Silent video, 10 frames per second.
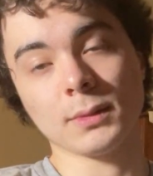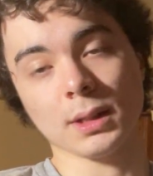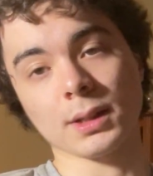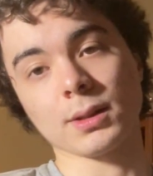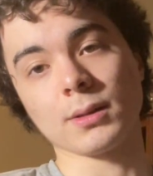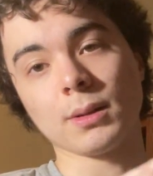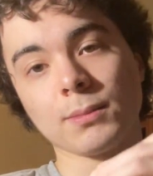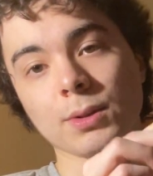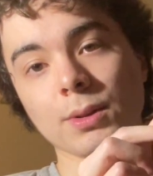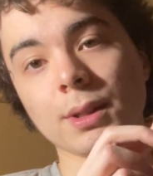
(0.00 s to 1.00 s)
Okay, so I'm
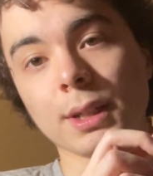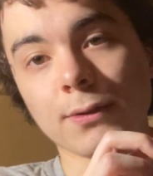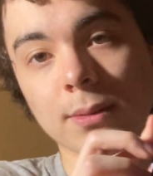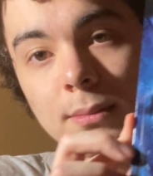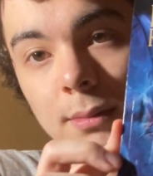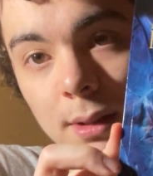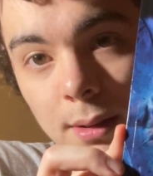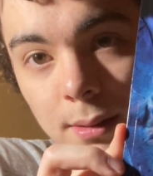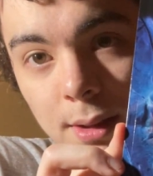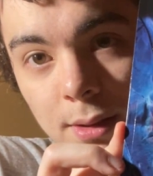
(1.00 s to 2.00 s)
sure you can get from
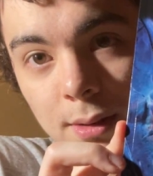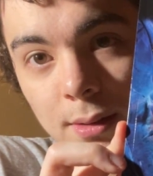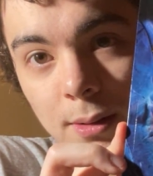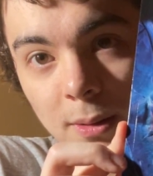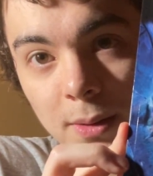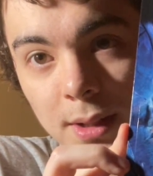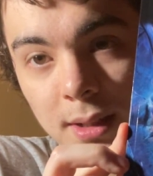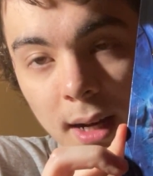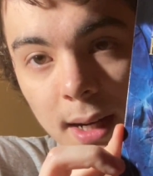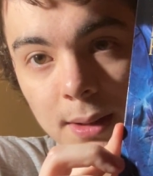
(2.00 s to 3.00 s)
this glorious
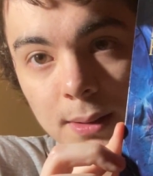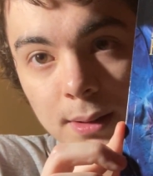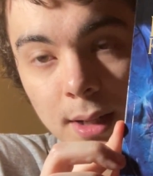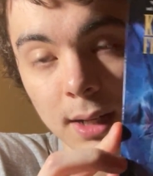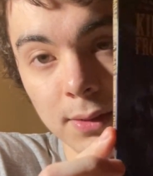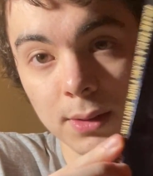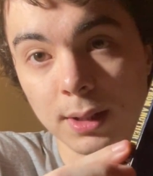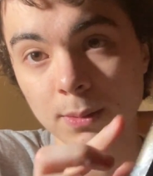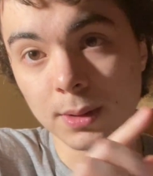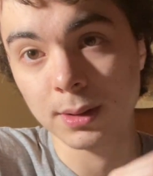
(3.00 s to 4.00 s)
title and
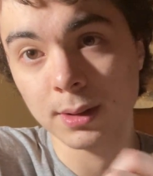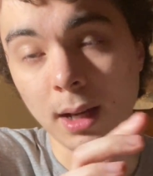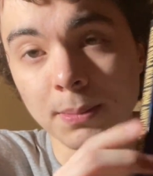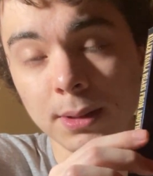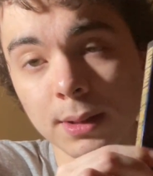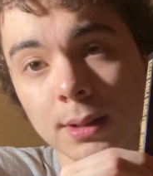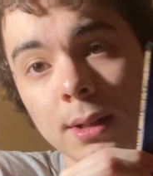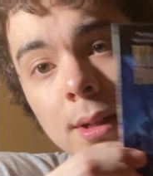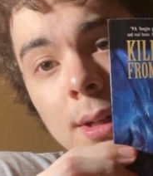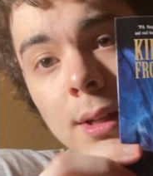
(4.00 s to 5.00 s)
cover as well as the synopsis
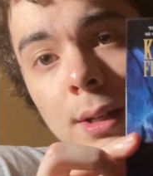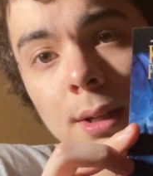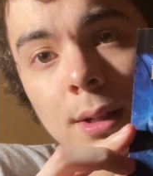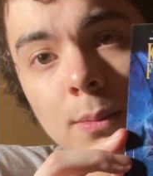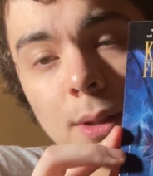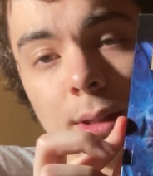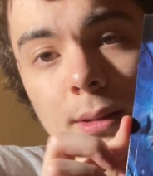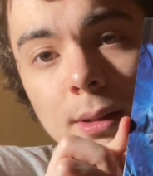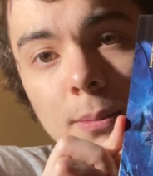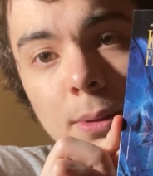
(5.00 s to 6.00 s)
what this
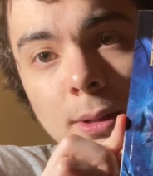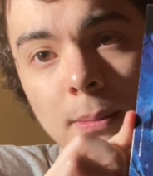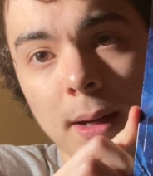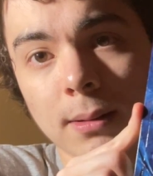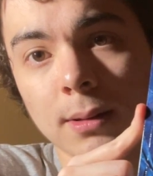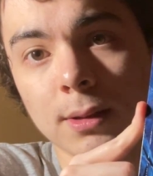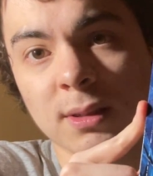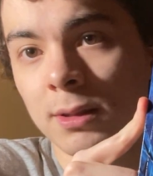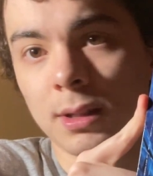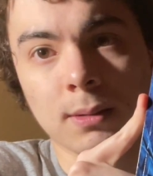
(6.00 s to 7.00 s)
book's about.
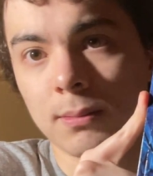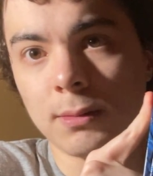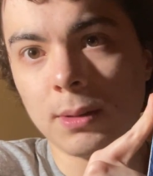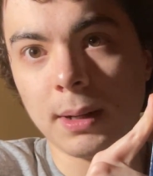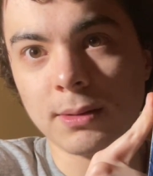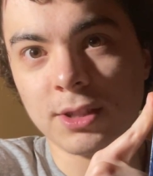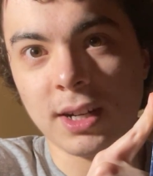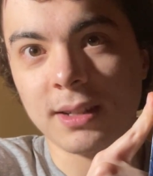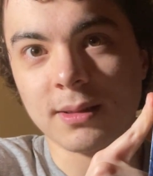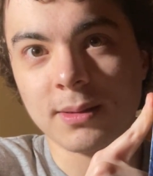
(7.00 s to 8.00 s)
Just giant about
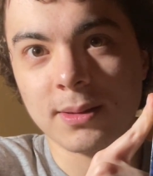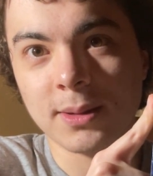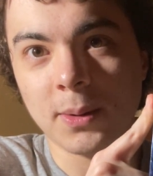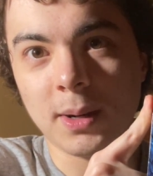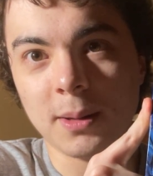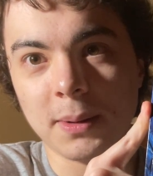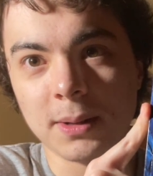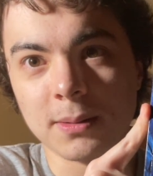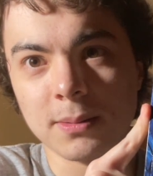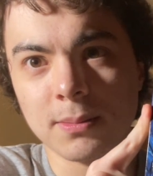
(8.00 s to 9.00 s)
giant koala
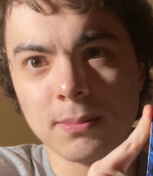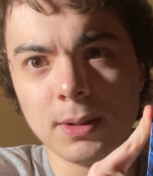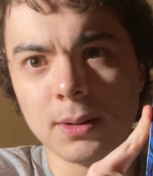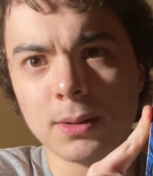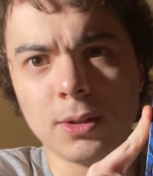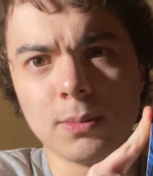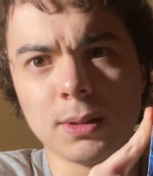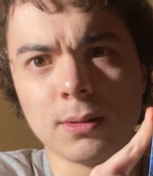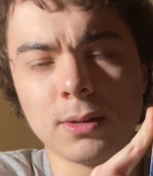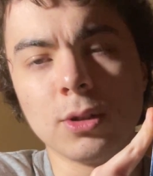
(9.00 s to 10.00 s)
bear
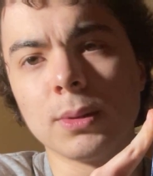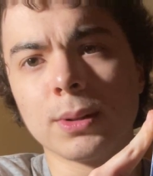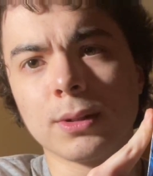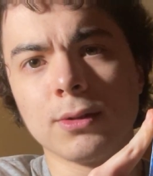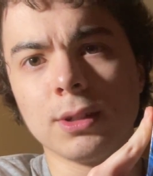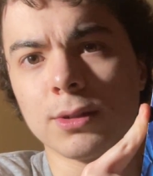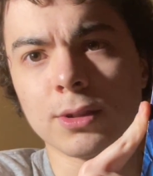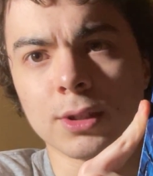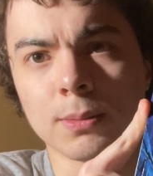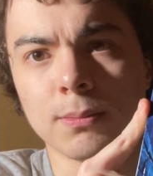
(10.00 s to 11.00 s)
humanoid
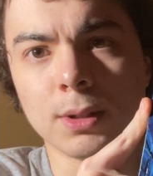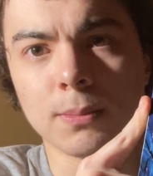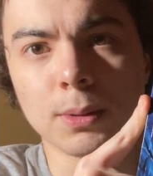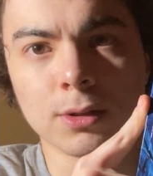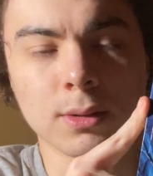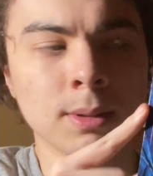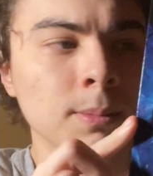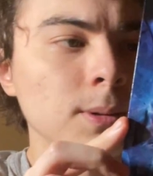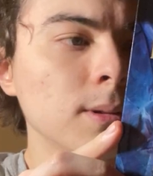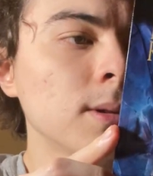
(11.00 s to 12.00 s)
creatures just butchering
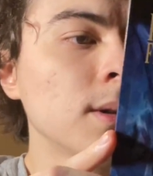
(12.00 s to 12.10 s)
people.